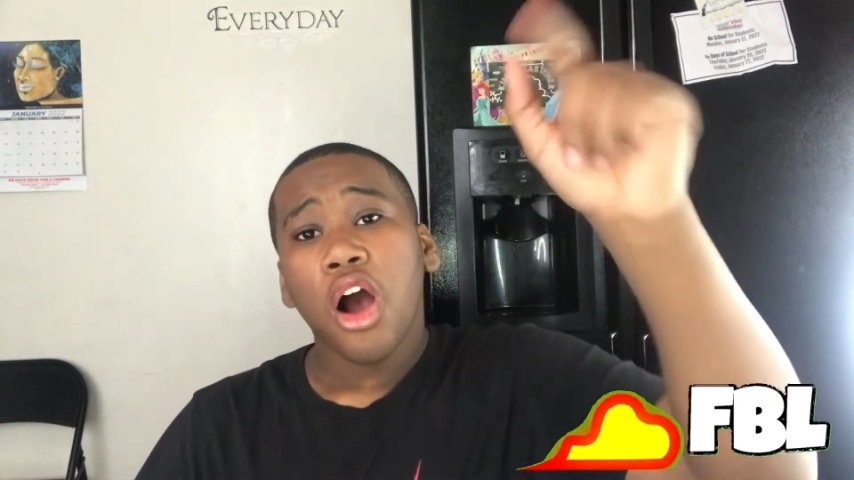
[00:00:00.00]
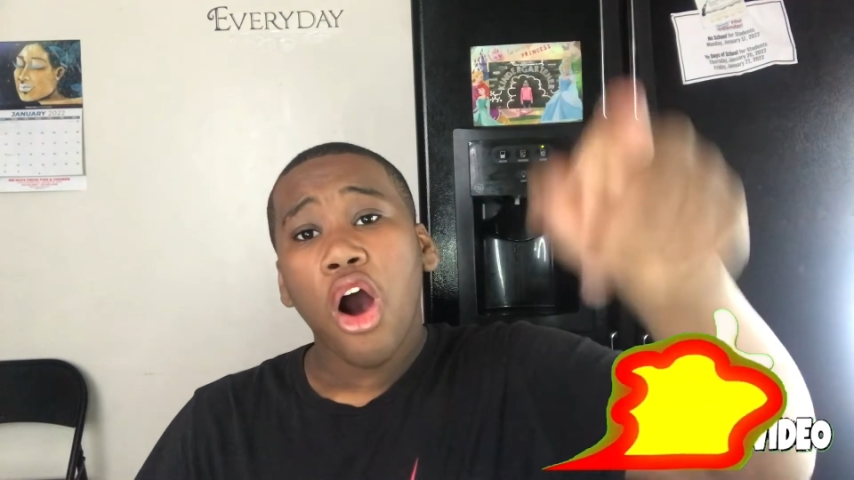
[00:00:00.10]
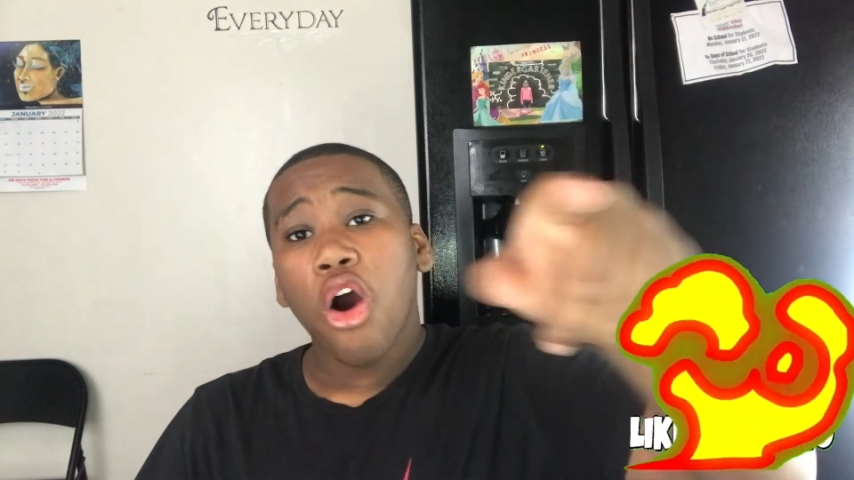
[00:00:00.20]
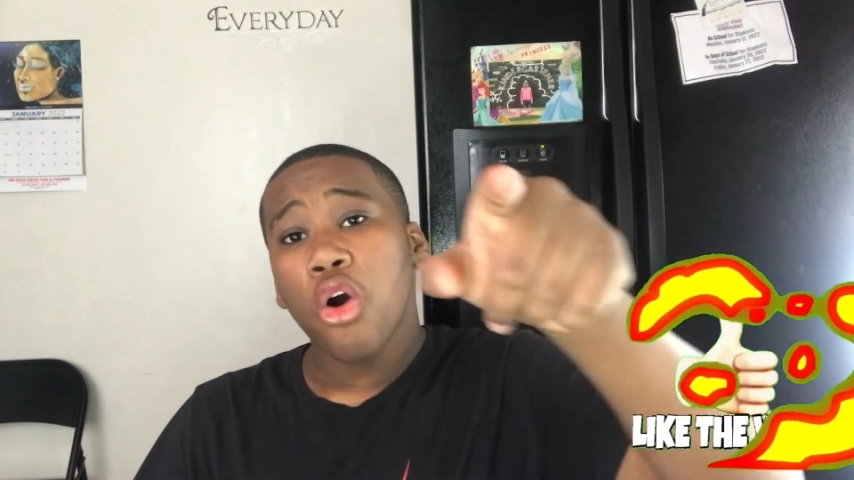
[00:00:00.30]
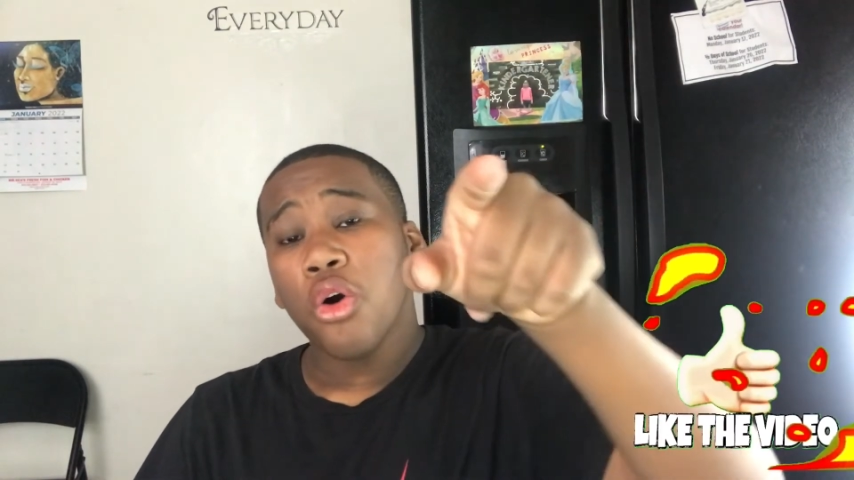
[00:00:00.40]

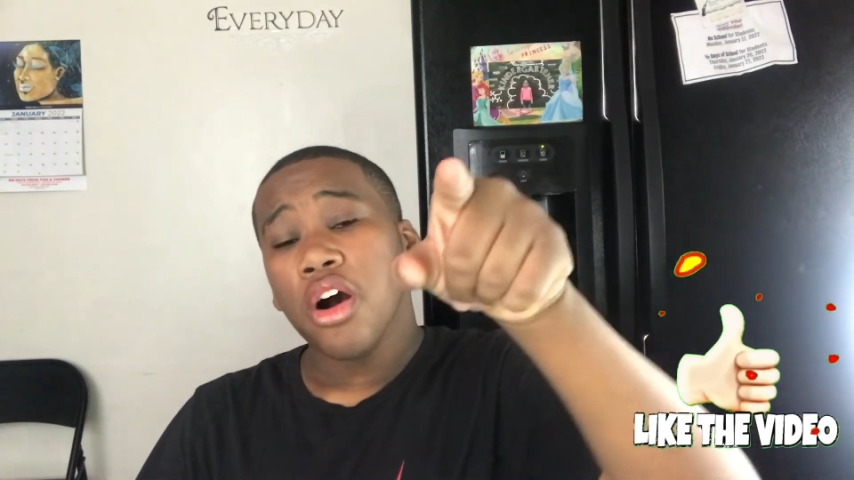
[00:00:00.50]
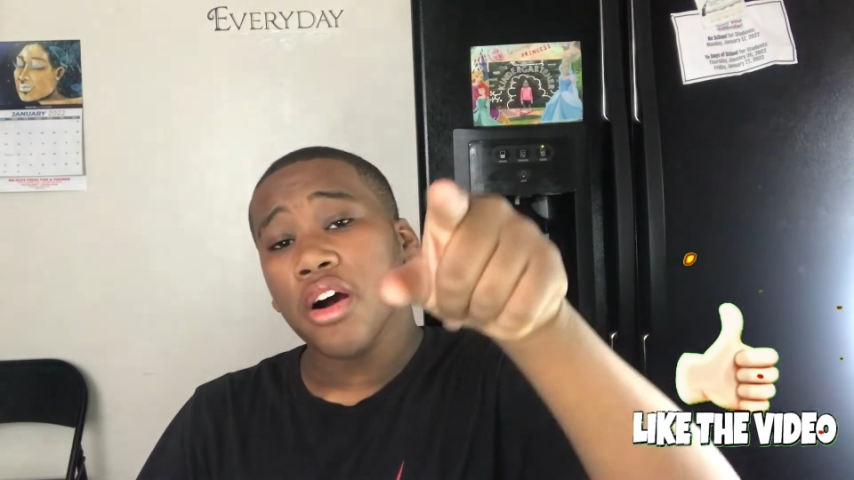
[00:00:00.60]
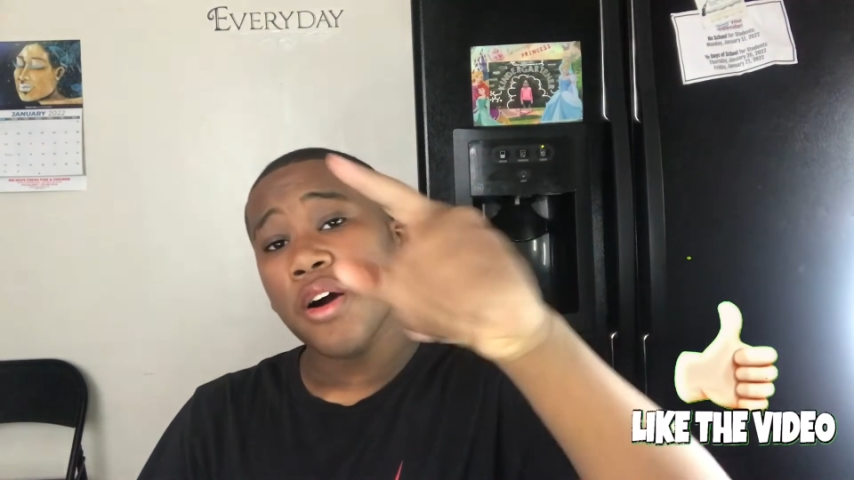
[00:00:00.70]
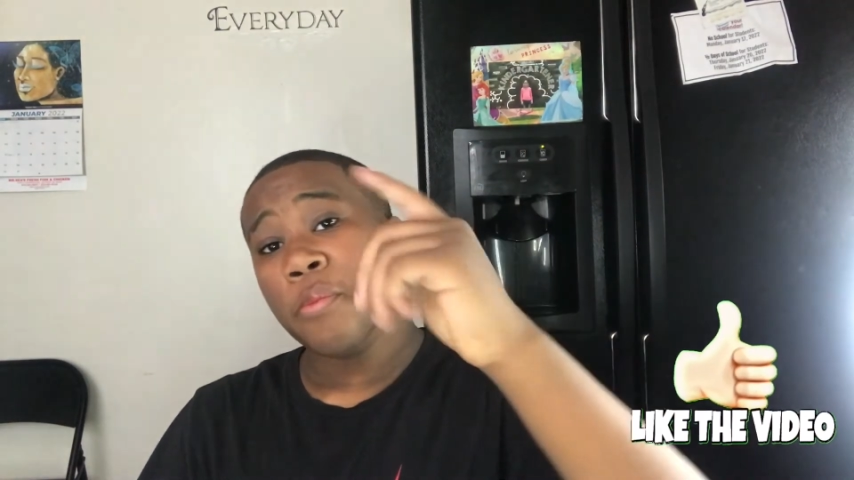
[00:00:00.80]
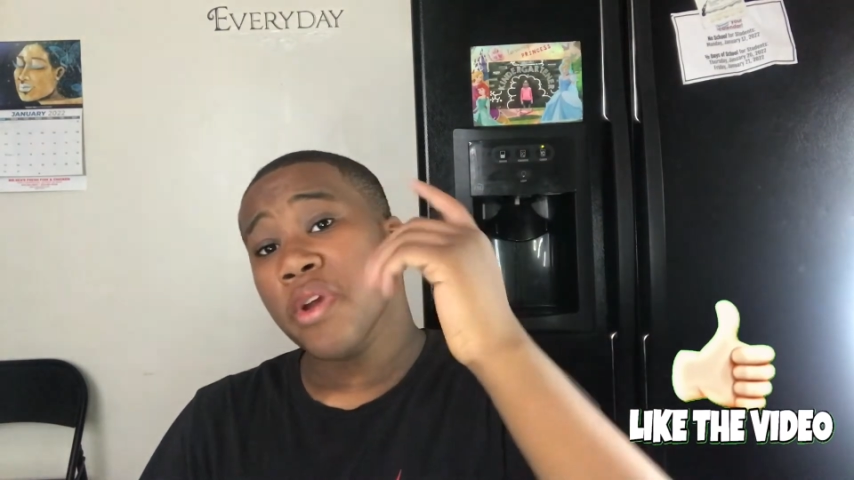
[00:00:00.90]

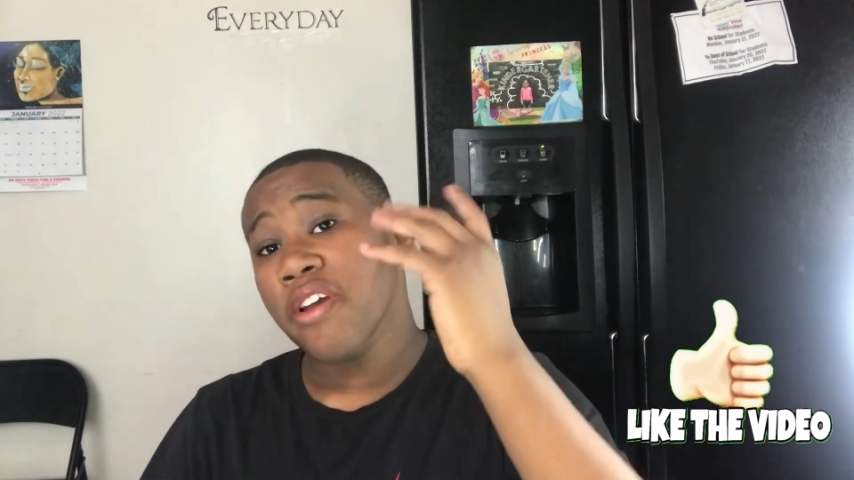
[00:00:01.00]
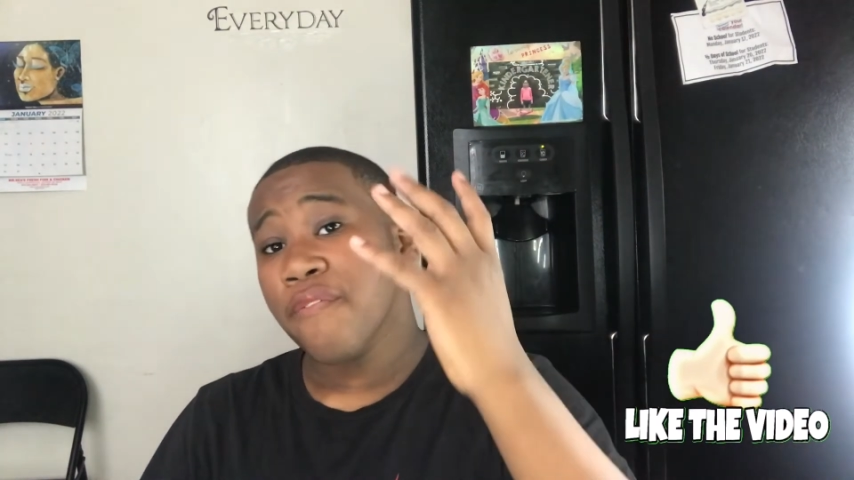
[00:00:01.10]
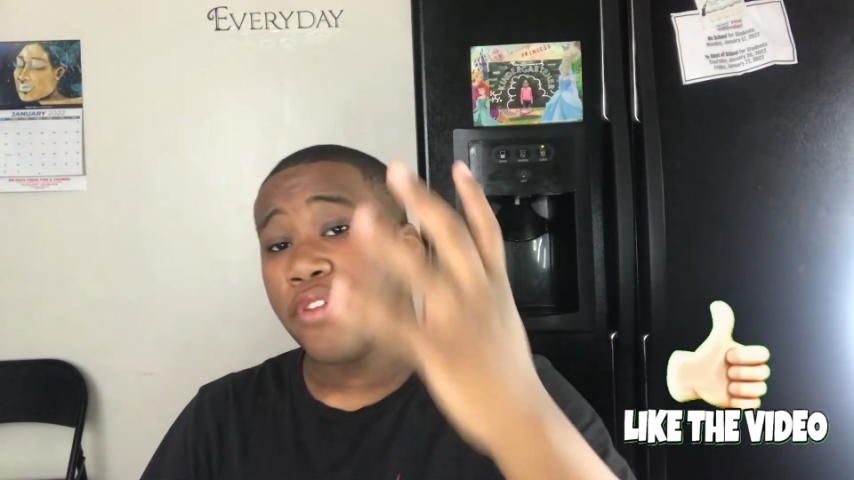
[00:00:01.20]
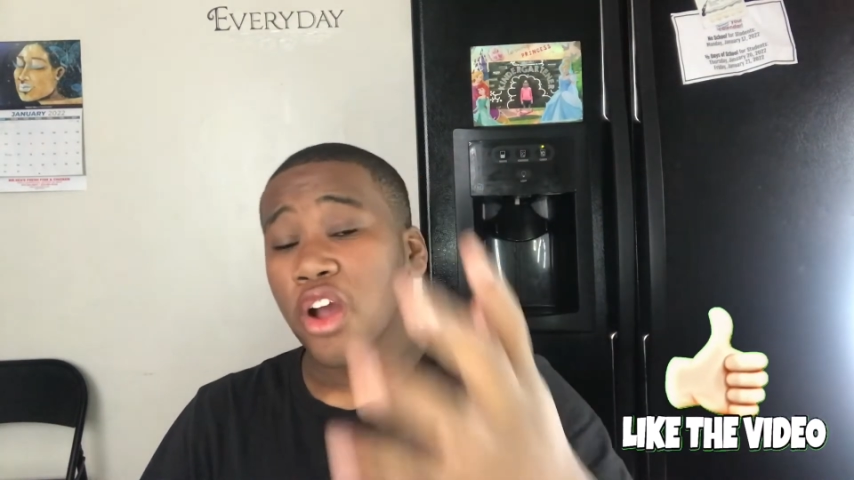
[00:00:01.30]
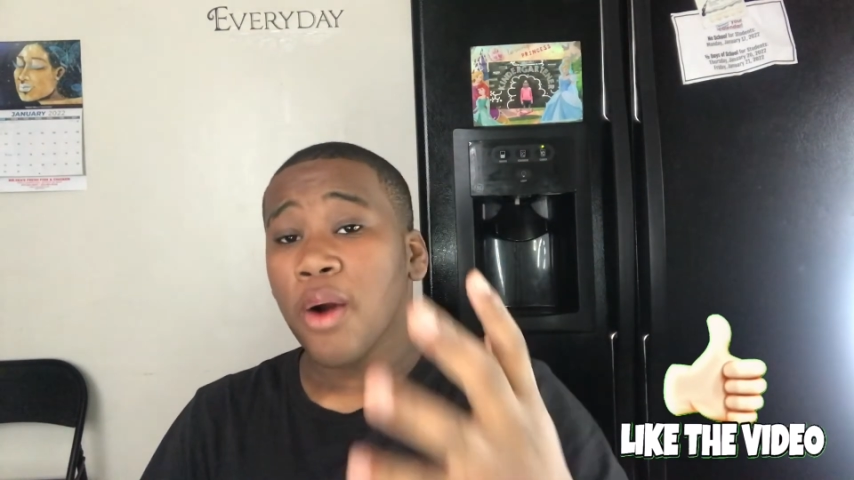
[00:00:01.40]
Oh,
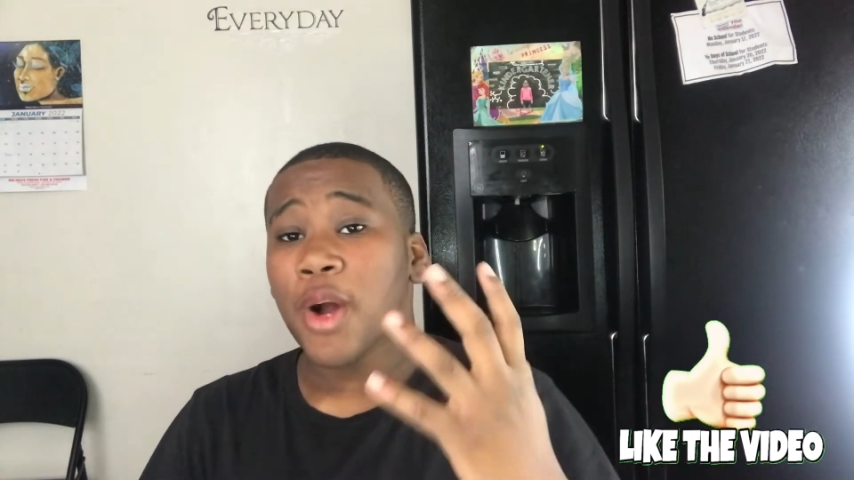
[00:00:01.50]
if y'all